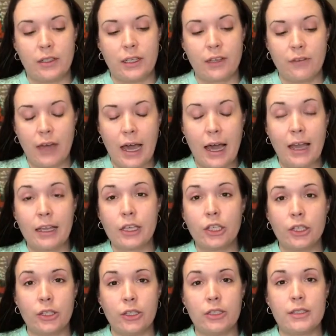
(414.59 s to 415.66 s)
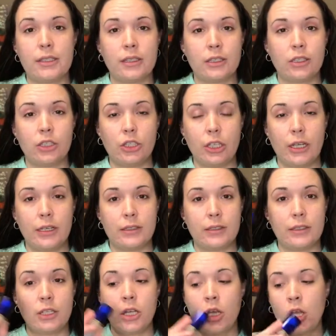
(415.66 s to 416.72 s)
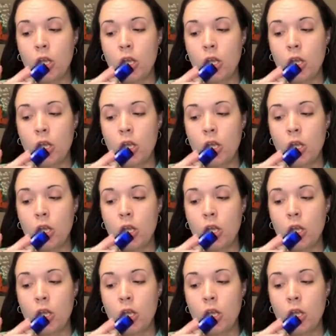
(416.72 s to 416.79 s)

Like if I could suggest